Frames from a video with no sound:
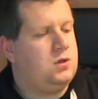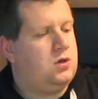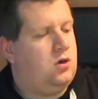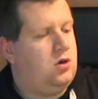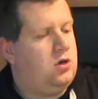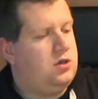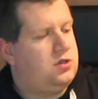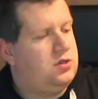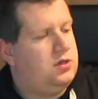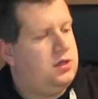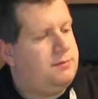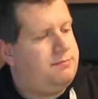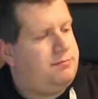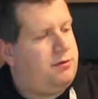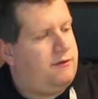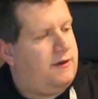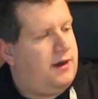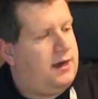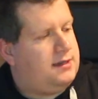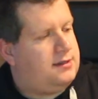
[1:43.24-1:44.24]
Also, it
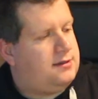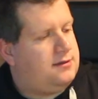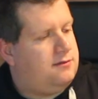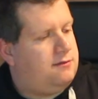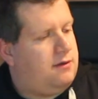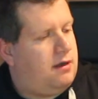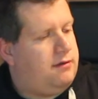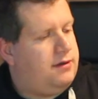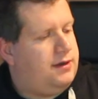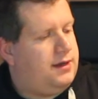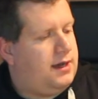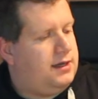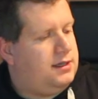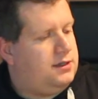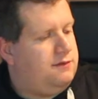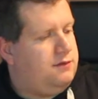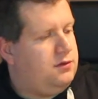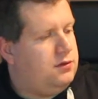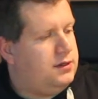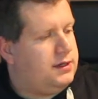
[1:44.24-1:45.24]
provides very
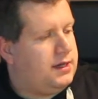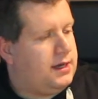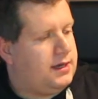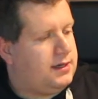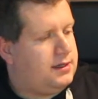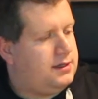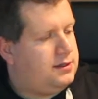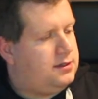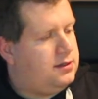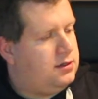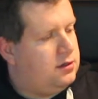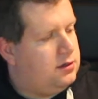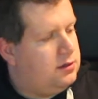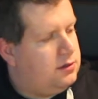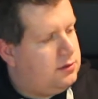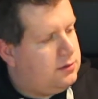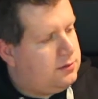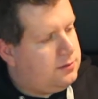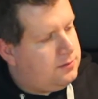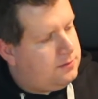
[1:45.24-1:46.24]
nice viewing angles,
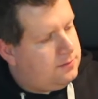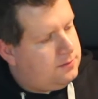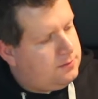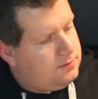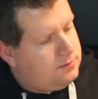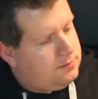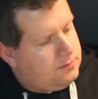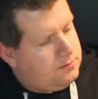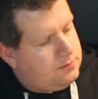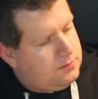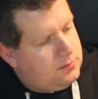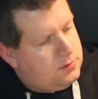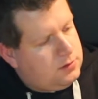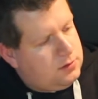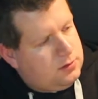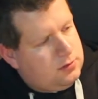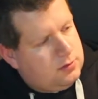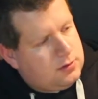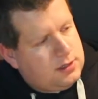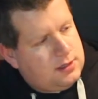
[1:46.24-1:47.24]
so
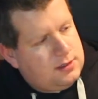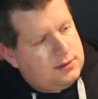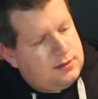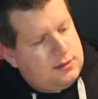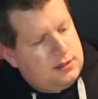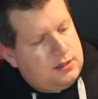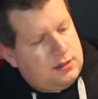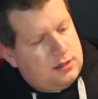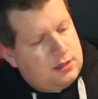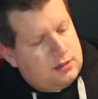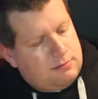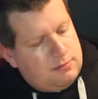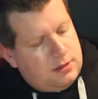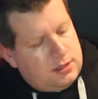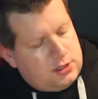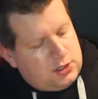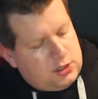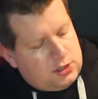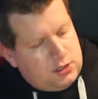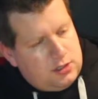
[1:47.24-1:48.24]
you can see not
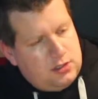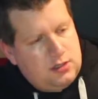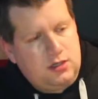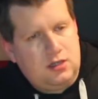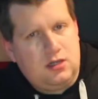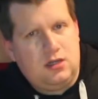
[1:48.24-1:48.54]
much